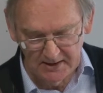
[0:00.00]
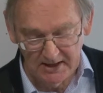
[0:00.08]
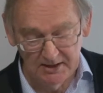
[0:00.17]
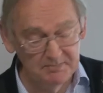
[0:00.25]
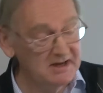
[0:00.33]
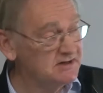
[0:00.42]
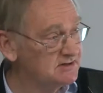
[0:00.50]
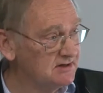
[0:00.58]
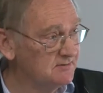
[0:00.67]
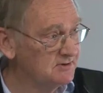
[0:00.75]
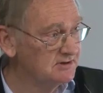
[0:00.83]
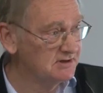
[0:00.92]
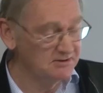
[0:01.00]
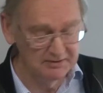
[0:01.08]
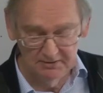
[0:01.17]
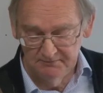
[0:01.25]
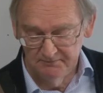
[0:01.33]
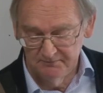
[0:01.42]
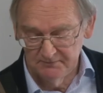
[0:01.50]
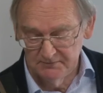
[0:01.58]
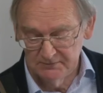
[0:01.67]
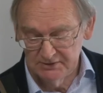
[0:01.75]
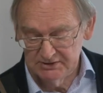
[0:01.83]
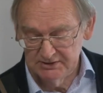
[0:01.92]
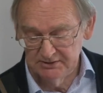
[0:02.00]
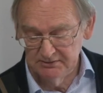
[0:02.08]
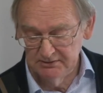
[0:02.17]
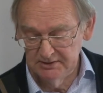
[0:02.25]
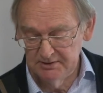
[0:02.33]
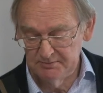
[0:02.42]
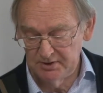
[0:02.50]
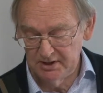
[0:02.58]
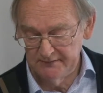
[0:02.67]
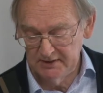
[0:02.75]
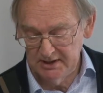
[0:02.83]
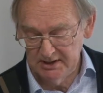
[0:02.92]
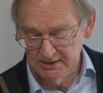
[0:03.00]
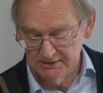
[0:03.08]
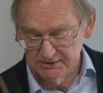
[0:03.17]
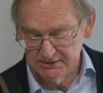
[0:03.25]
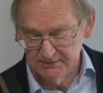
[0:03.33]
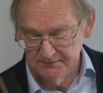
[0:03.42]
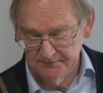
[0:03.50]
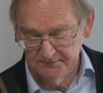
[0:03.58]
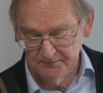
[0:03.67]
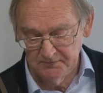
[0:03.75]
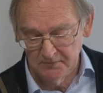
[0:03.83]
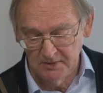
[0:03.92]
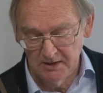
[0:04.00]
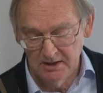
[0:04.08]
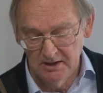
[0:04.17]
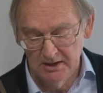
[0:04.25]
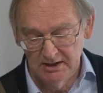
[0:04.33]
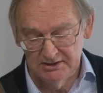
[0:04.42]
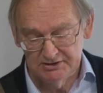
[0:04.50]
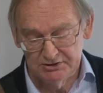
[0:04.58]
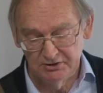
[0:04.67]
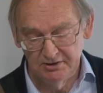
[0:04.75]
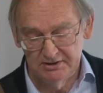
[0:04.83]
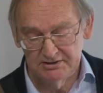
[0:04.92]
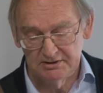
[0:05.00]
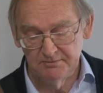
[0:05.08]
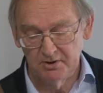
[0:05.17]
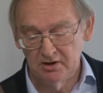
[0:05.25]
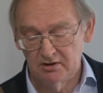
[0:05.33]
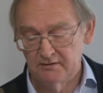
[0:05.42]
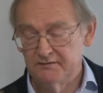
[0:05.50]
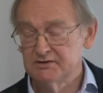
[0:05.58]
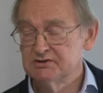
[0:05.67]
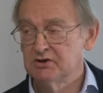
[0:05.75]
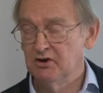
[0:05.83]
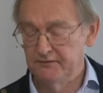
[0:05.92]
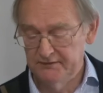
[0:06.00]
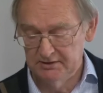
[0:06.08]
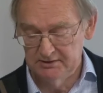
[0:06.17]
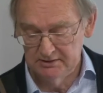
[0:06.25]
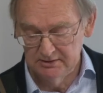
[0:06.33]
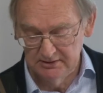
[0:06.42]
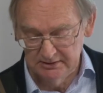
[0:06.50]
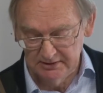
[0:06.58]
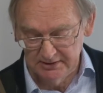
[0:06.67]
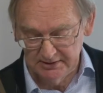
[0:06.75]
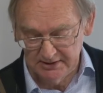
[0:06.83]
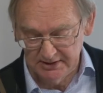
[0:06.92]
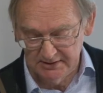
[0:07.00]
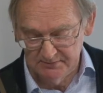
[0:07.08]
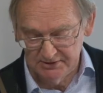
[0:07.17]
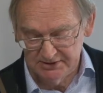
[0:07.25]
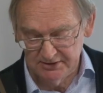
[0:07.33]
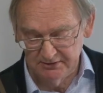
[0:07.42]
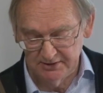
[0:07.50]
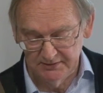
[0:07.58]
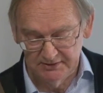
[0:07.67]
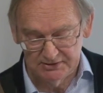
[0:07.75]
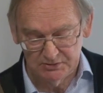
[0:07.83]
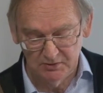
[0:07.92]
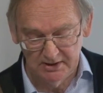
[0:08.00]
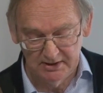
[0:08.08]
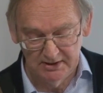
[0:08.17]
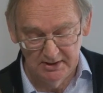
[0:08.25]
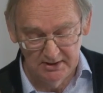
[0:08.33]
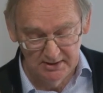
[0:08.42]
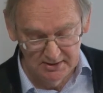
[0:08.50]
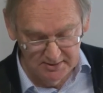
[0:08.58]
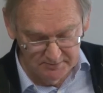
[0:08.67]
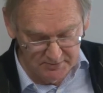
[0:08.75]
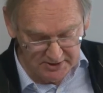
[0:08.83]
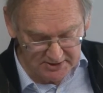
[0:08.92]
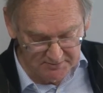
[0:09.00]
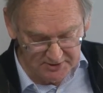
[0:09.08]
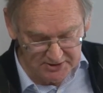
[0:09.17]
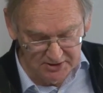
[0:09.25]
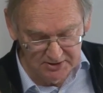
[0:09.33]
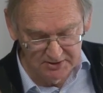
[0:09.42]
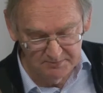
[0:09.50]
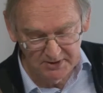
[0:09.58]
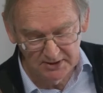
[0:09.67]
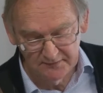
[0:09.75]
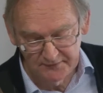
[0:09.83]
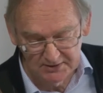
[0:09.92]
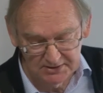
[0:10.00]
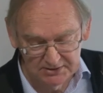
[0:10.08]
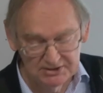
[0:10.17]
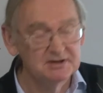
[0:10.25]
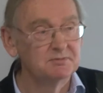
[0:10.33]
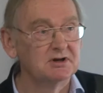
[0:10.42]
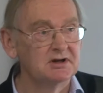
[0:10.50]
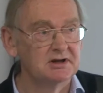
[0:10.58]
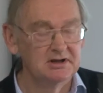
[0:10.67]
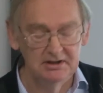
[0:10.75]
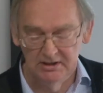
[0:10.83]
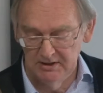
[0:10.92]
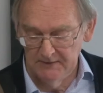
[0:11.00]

and Bazley material still in private hands. Historians and biographers often locate material in this way. Michael McKernan benefited similarly